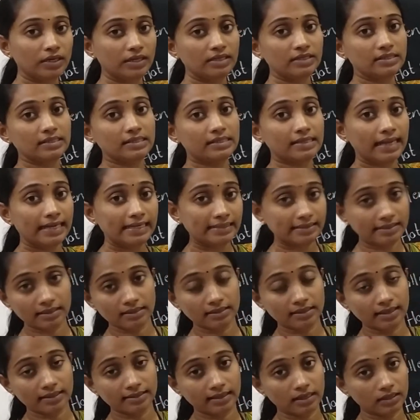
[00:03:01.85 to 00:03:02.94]
is greater
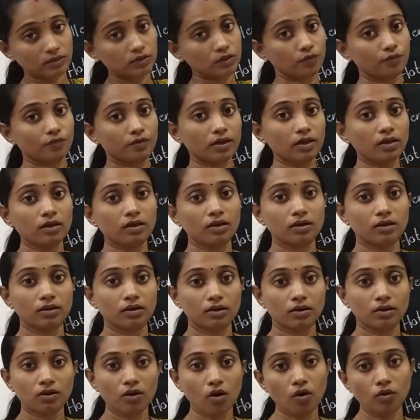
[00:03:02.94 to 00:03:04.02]
than that of the
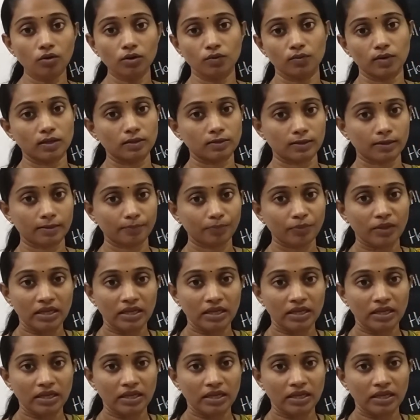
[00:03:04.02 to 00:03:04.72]
cold water.